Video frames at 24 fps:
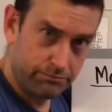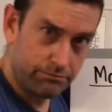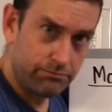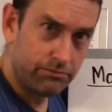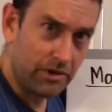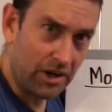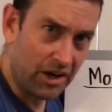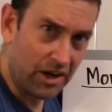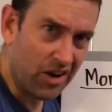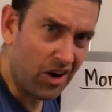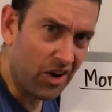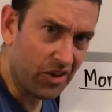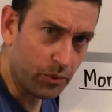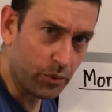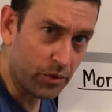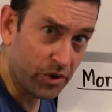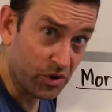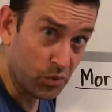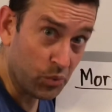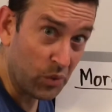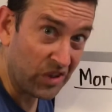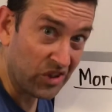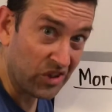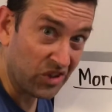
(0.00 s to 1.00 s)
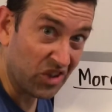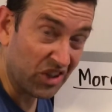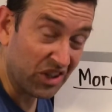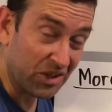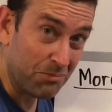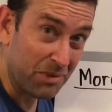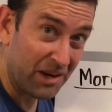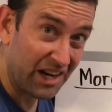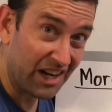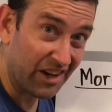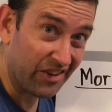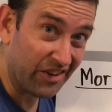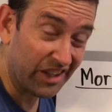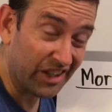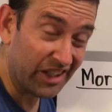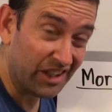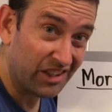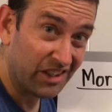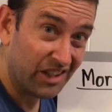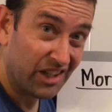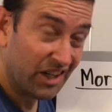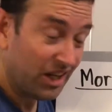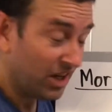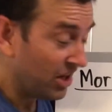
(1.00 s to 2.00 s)
in other words, when you're comparing,
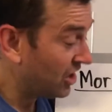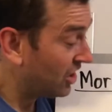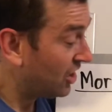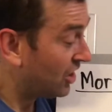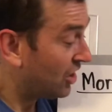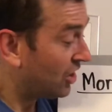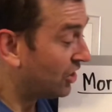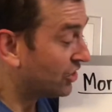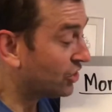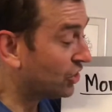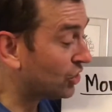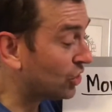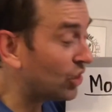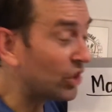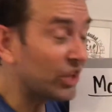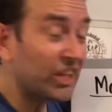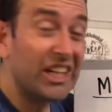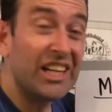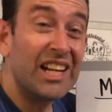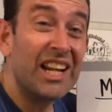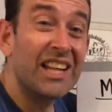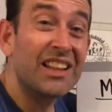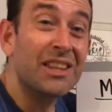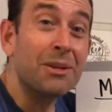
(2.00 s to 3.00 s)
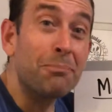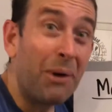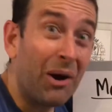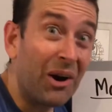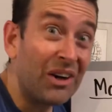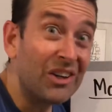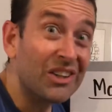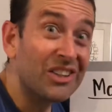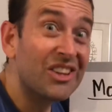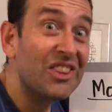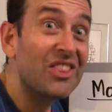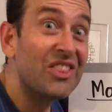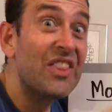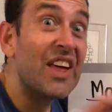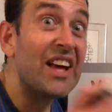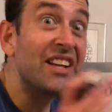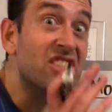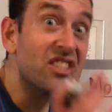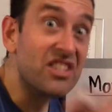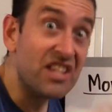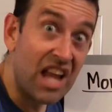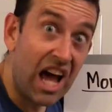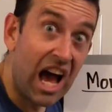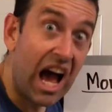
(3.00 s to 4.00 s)
you're looking at the part that's
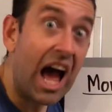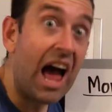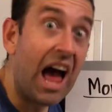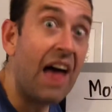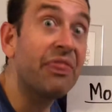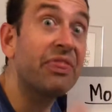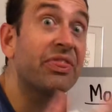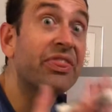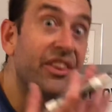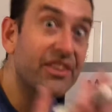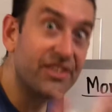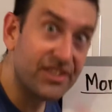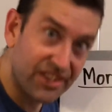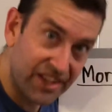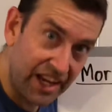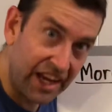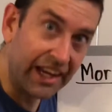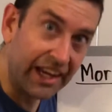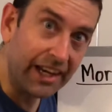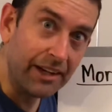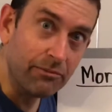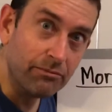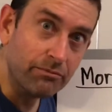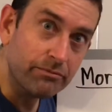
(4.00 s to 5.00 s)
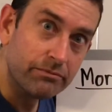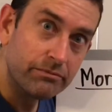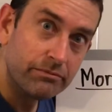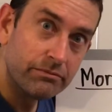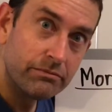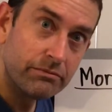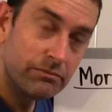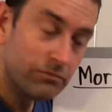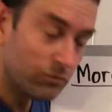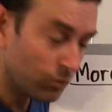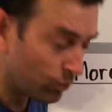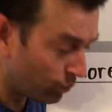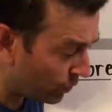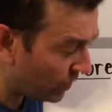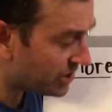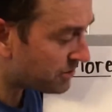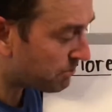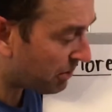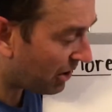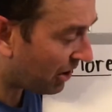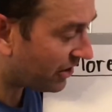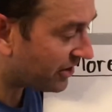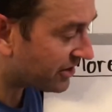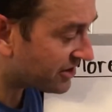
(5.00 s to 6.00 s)
not the same. Which
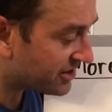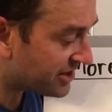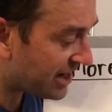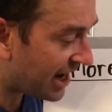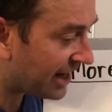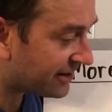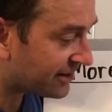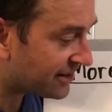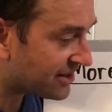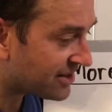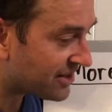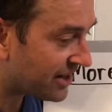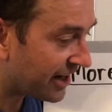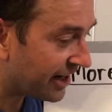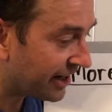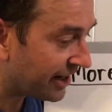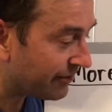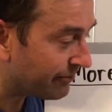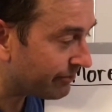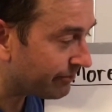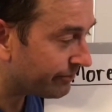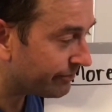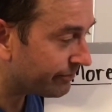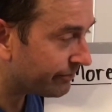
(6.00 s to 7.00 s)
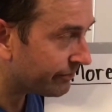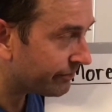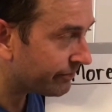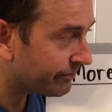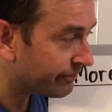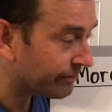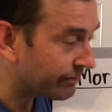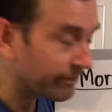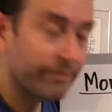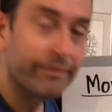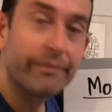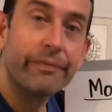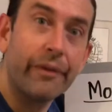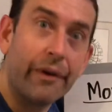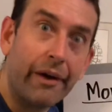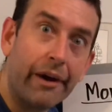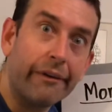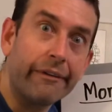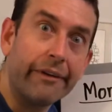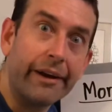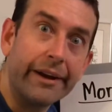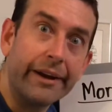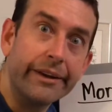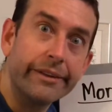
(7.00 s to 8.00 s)
part is not the same? All
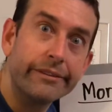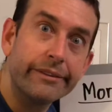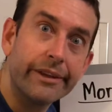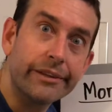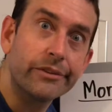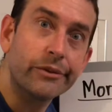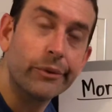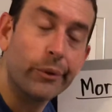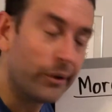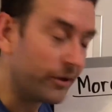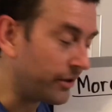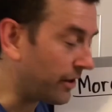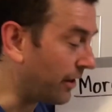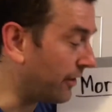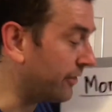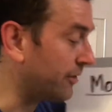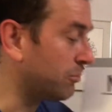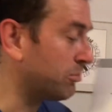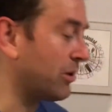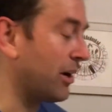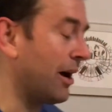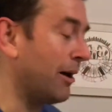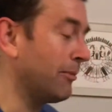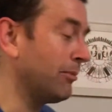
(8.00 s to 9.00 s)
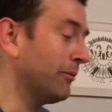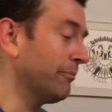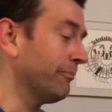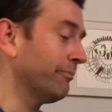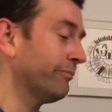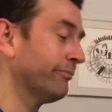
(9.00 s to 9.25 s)
right, let's do another problem.